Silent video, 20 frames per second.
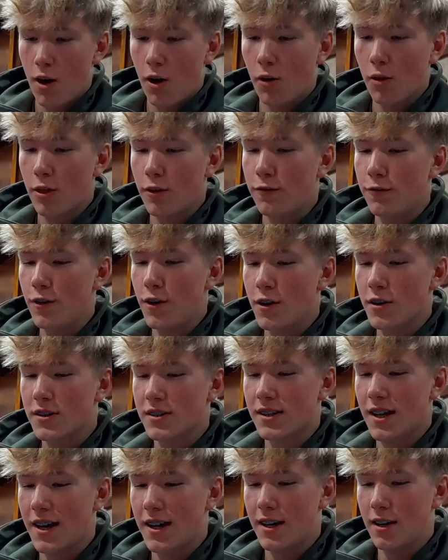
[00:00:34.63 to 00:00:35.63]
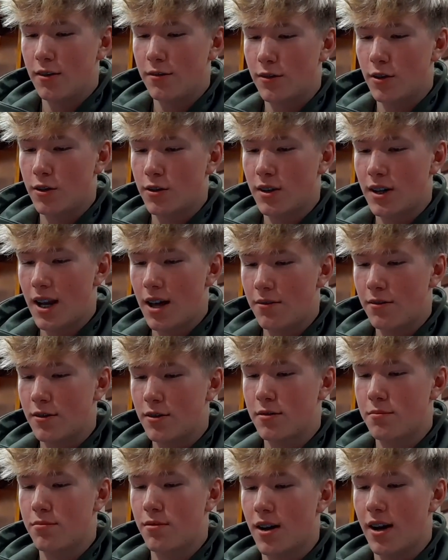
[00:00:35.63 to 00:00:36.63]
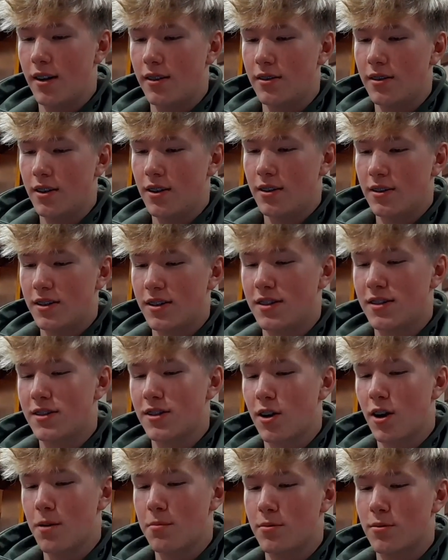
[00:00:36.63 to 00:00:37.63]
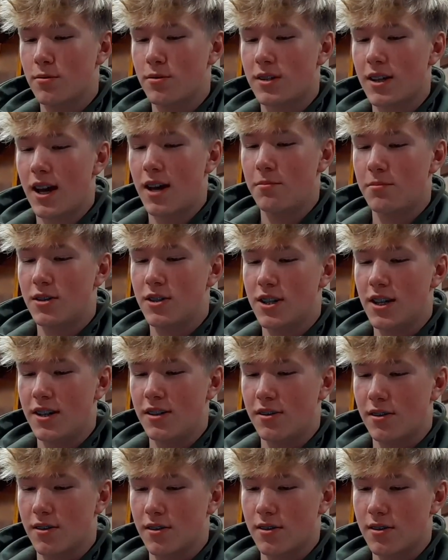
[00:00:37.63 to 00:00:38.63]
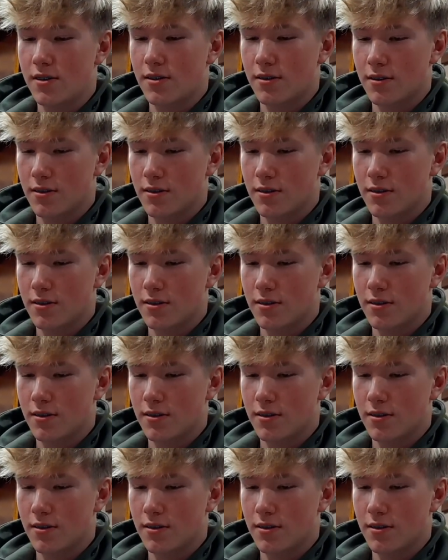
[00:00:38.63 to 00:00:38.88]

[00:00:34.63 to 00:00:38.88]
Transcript: On the first day of unleavened bread, the disciples came to Jesus.